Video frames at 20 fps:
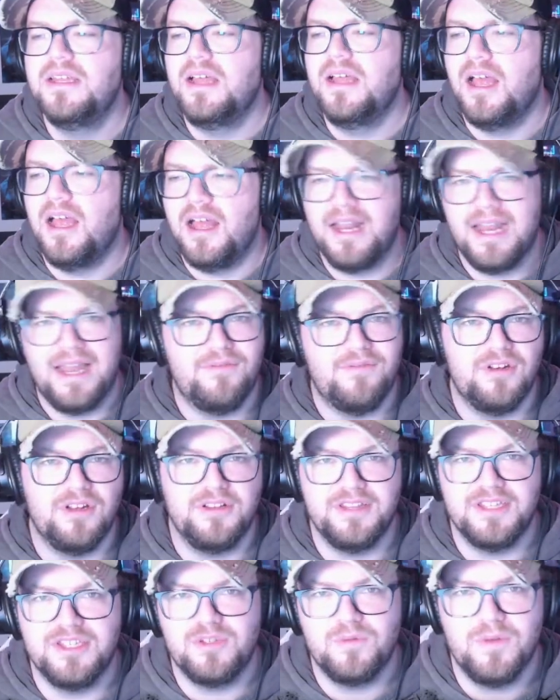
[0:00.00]
I'll have a
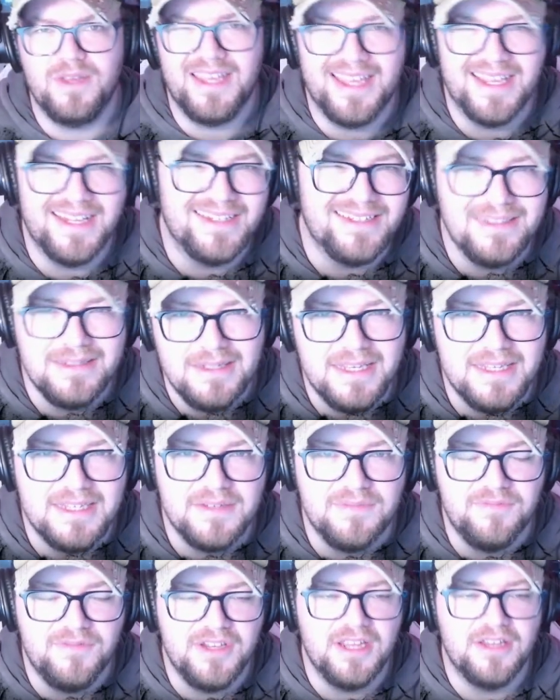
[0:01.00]
look this week and get
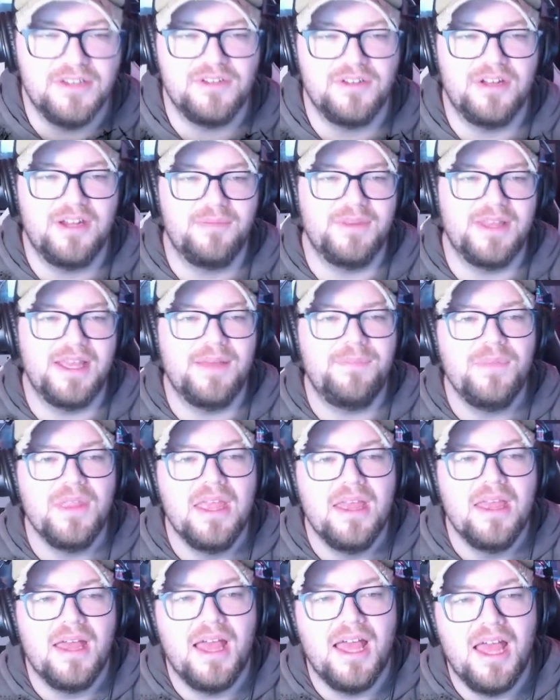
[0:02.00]
some videos on up there.
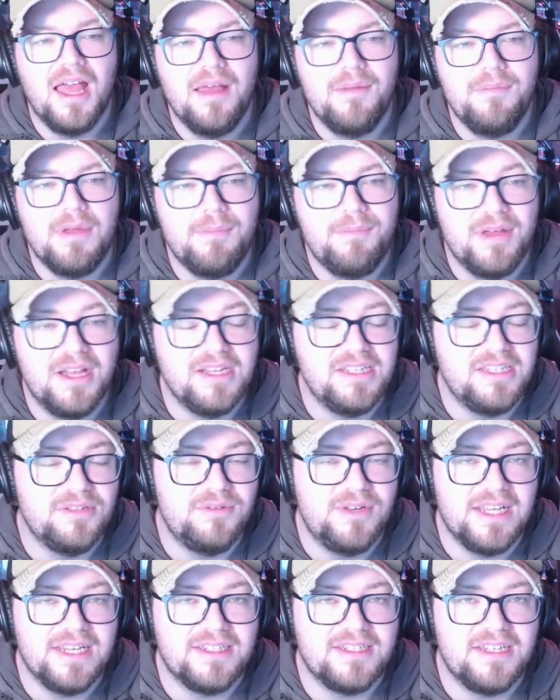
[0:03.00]
But until
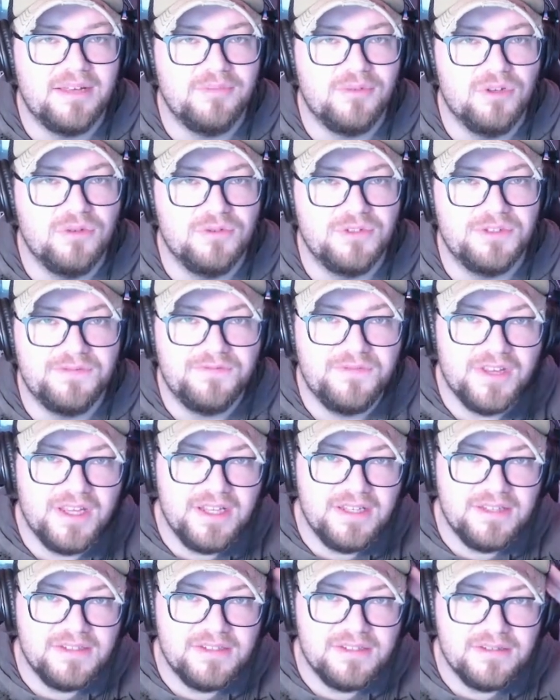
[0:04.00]
next time, ghouls and
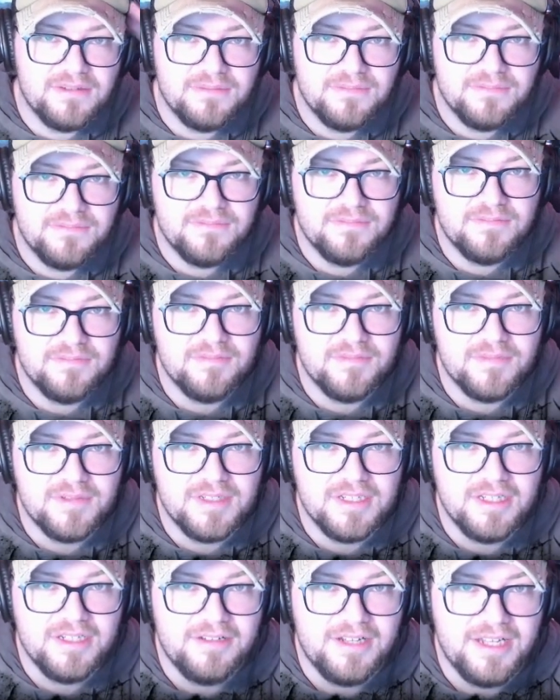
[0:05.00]
fiends,
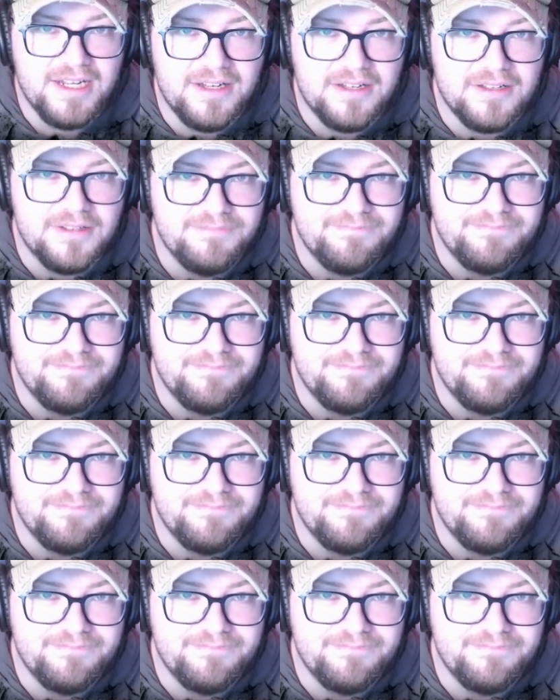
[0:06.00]
see you later.